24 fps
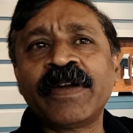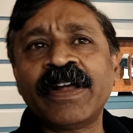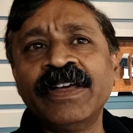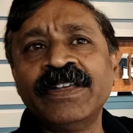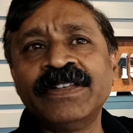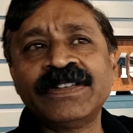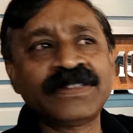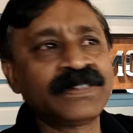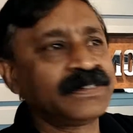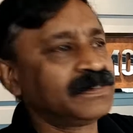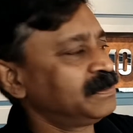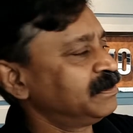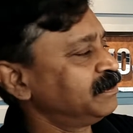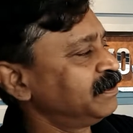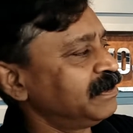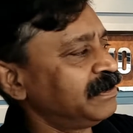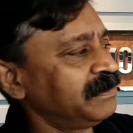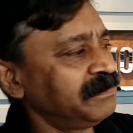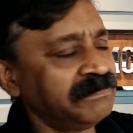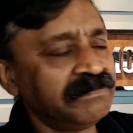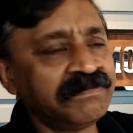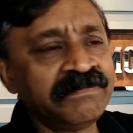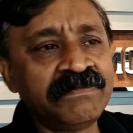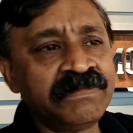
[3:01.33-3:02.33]
price,
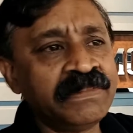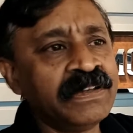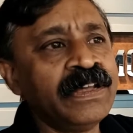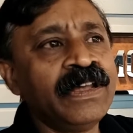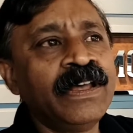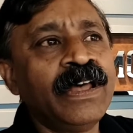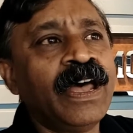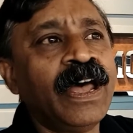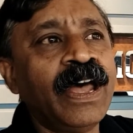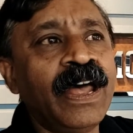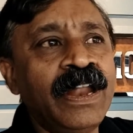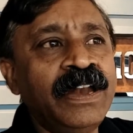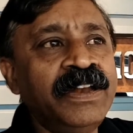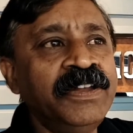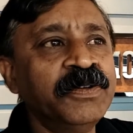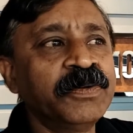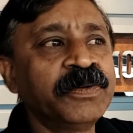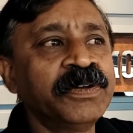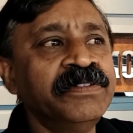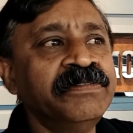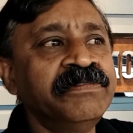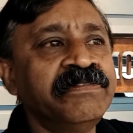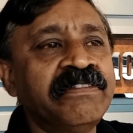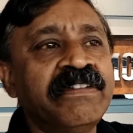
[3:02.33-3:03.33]
and
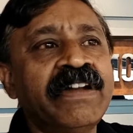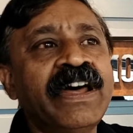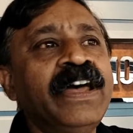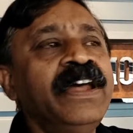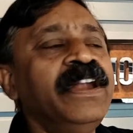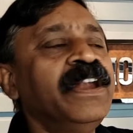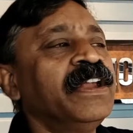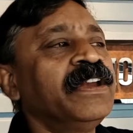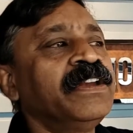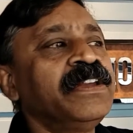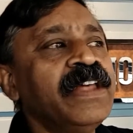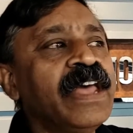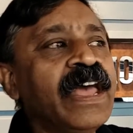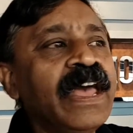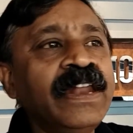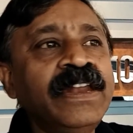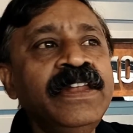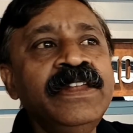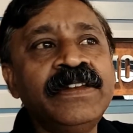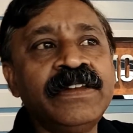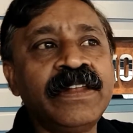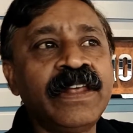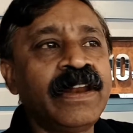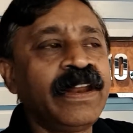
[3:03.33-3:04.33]
you can ride at
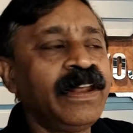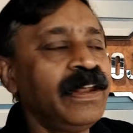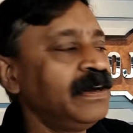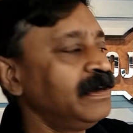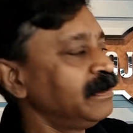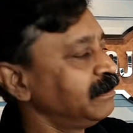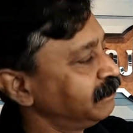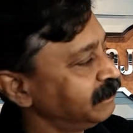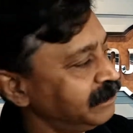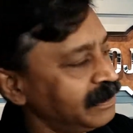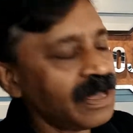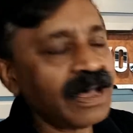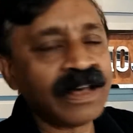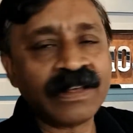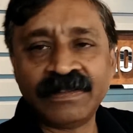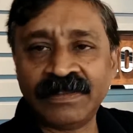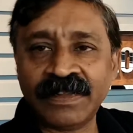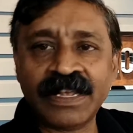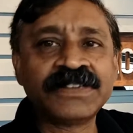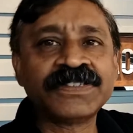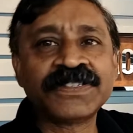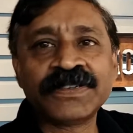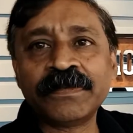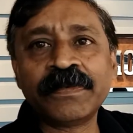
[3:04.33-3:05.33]
any terrain. Yeah,
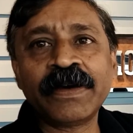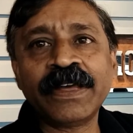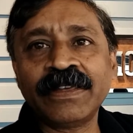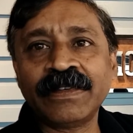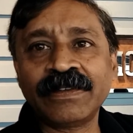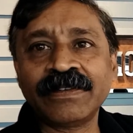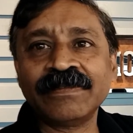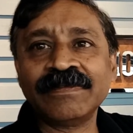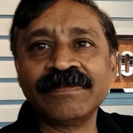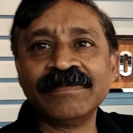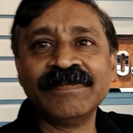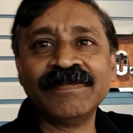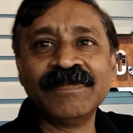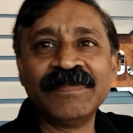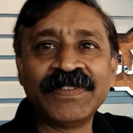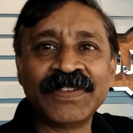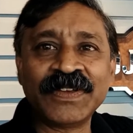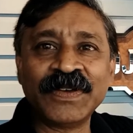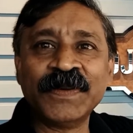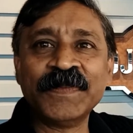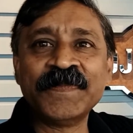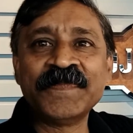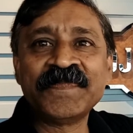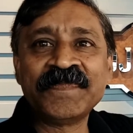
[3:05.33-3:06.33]
that's a bike. So
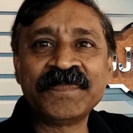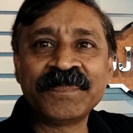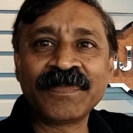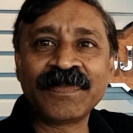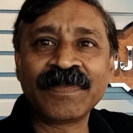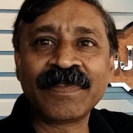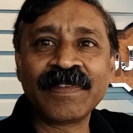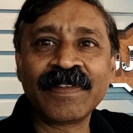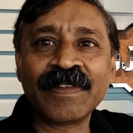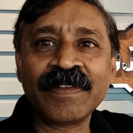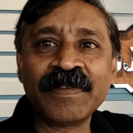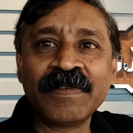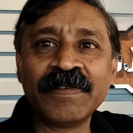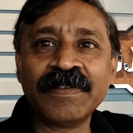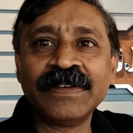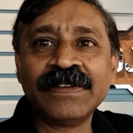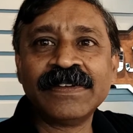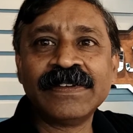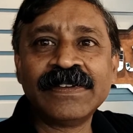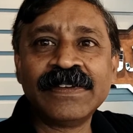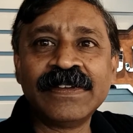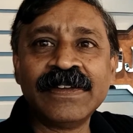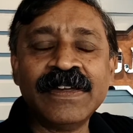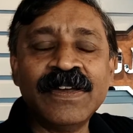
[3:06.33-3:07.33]
have you seen the new
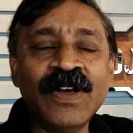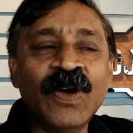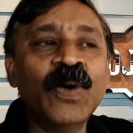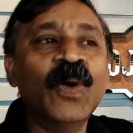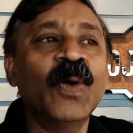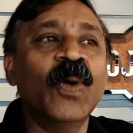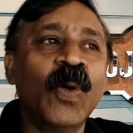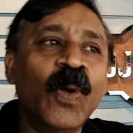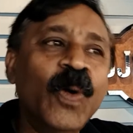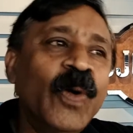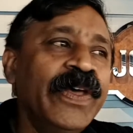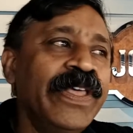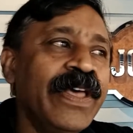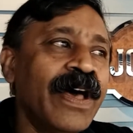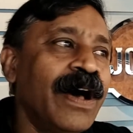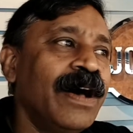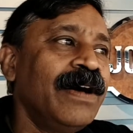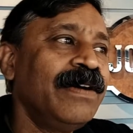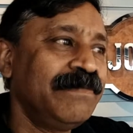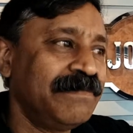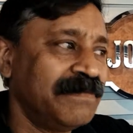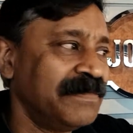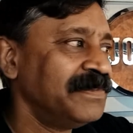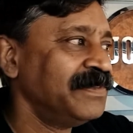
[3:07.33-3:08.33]
ABS 2019? Oh
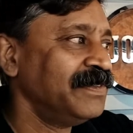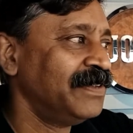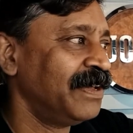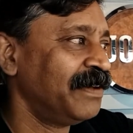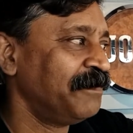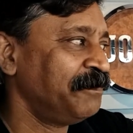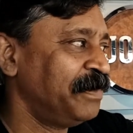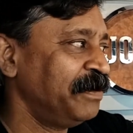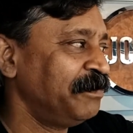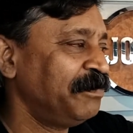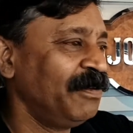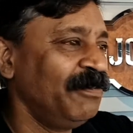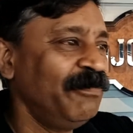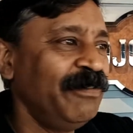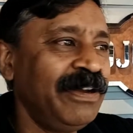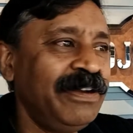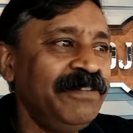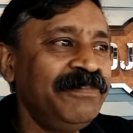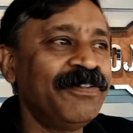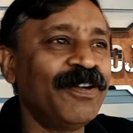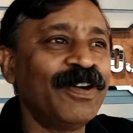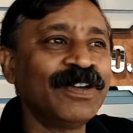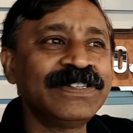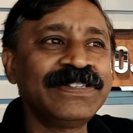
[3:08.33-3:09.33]
yeah, there are people
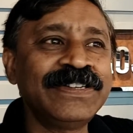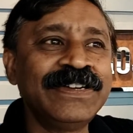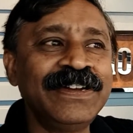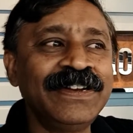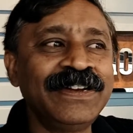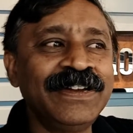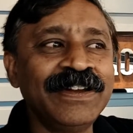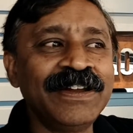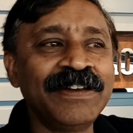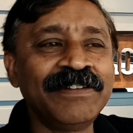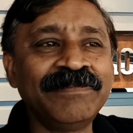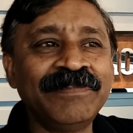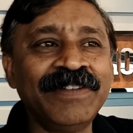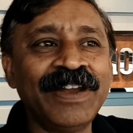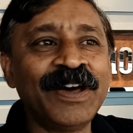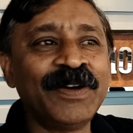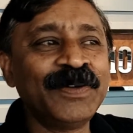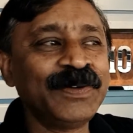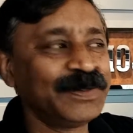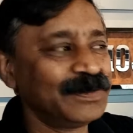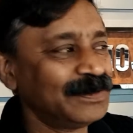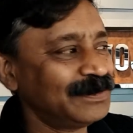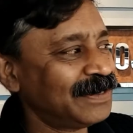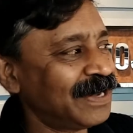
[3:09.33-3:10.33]
very fortunate enough
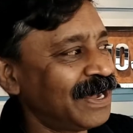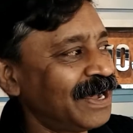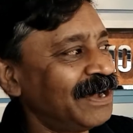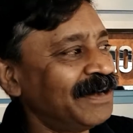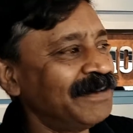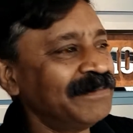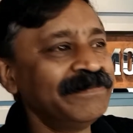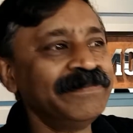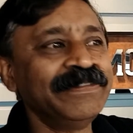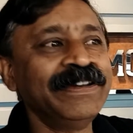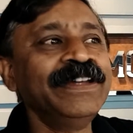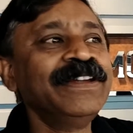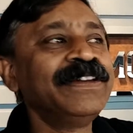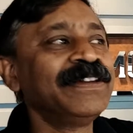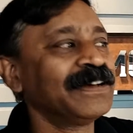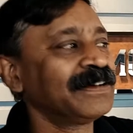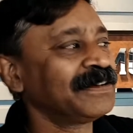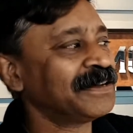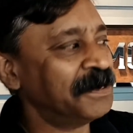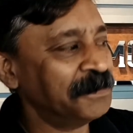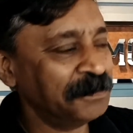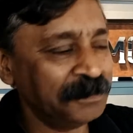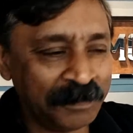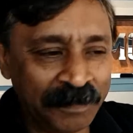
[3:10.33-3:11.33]
now to have it
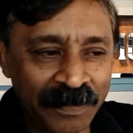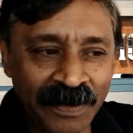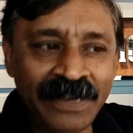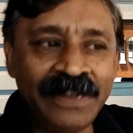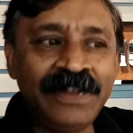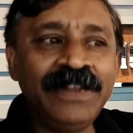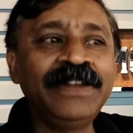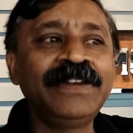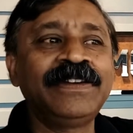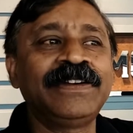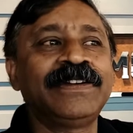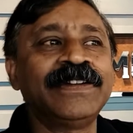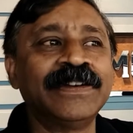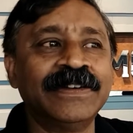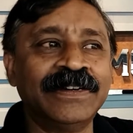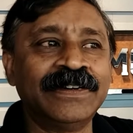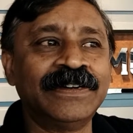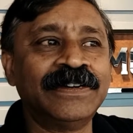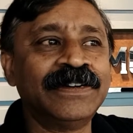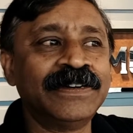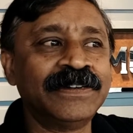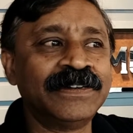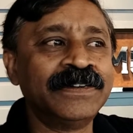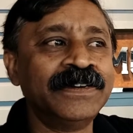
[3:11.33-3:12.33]
a complete
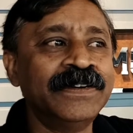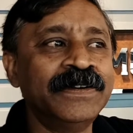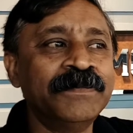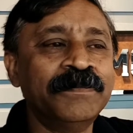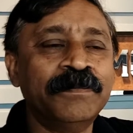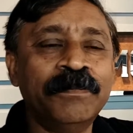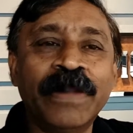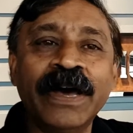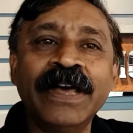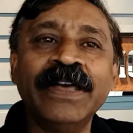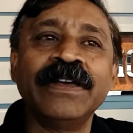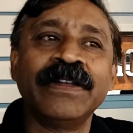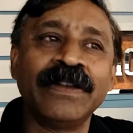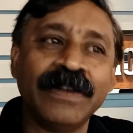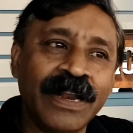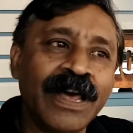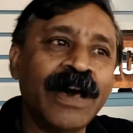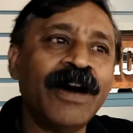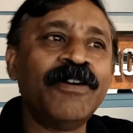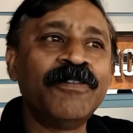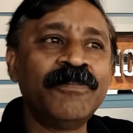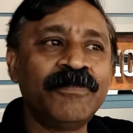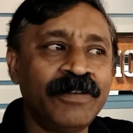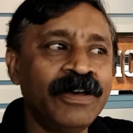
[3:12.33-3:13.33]
bike
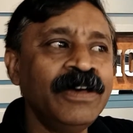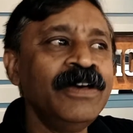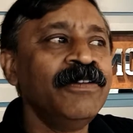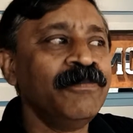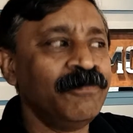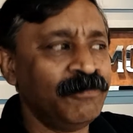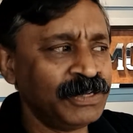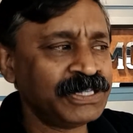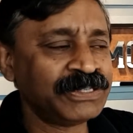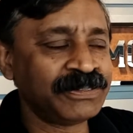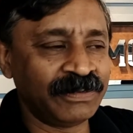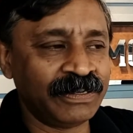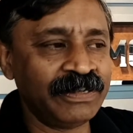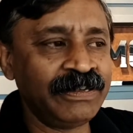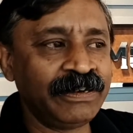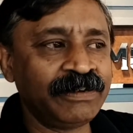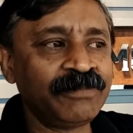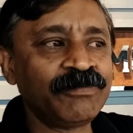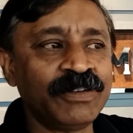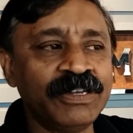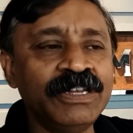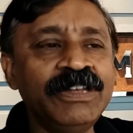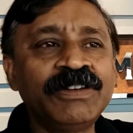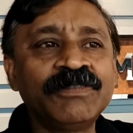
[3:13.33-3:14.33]
now, which
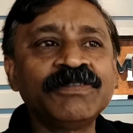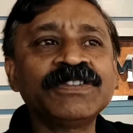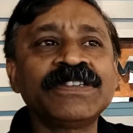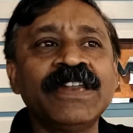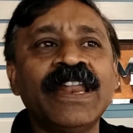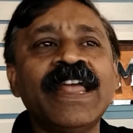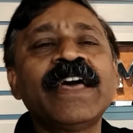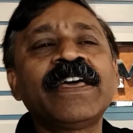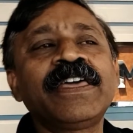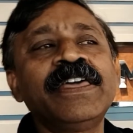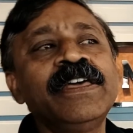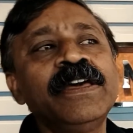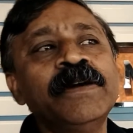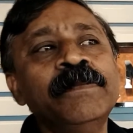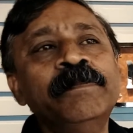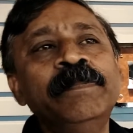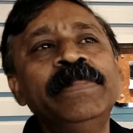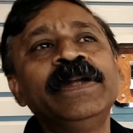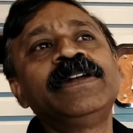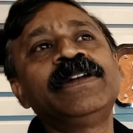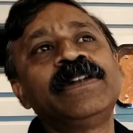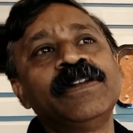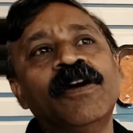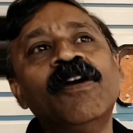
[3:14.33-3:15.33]
it was lacking
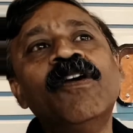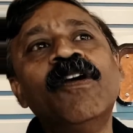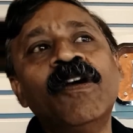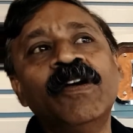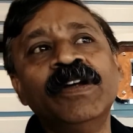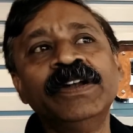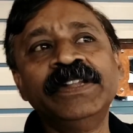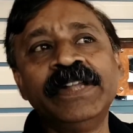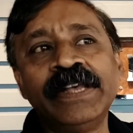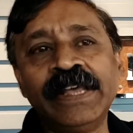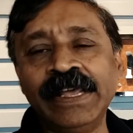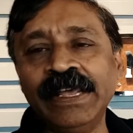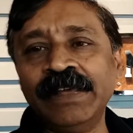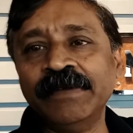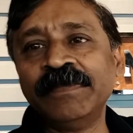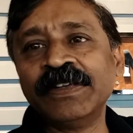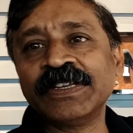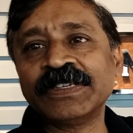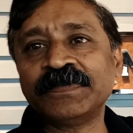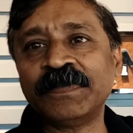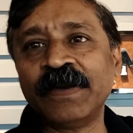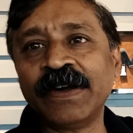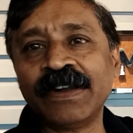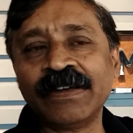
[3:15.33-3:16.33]
a bit on the
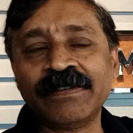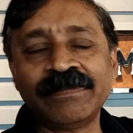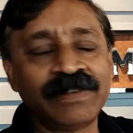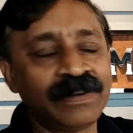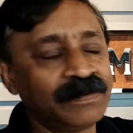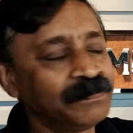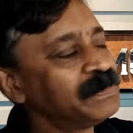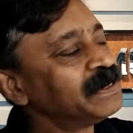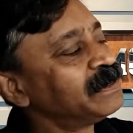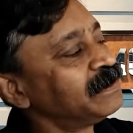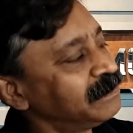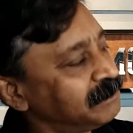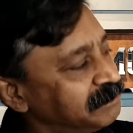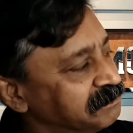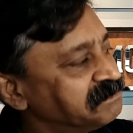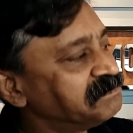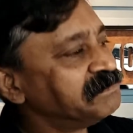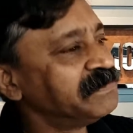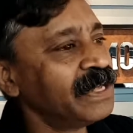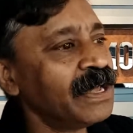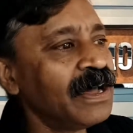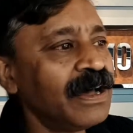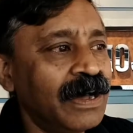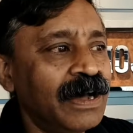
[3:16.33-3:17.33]
ABS part of it. But
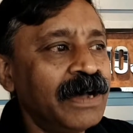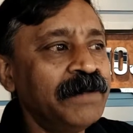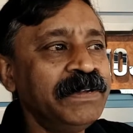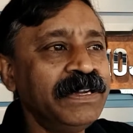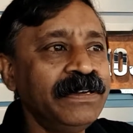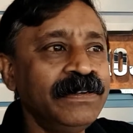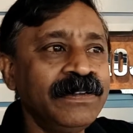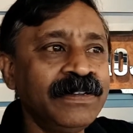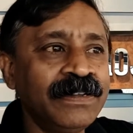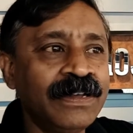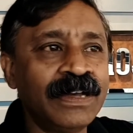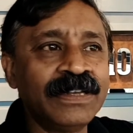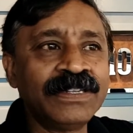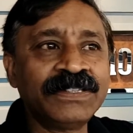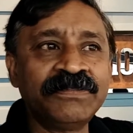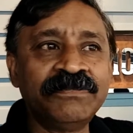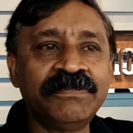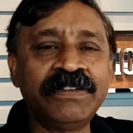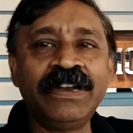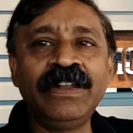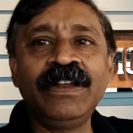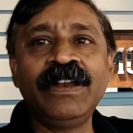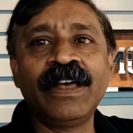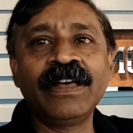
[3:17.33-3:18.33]
yeah, I mean, you guys
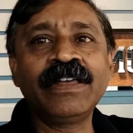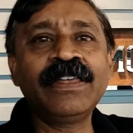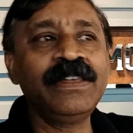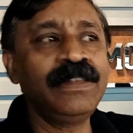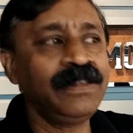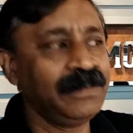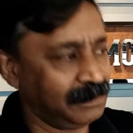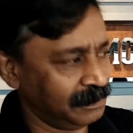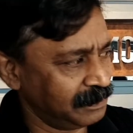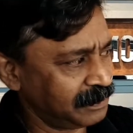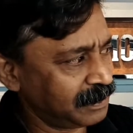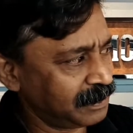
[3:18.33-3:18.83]
are very lucky,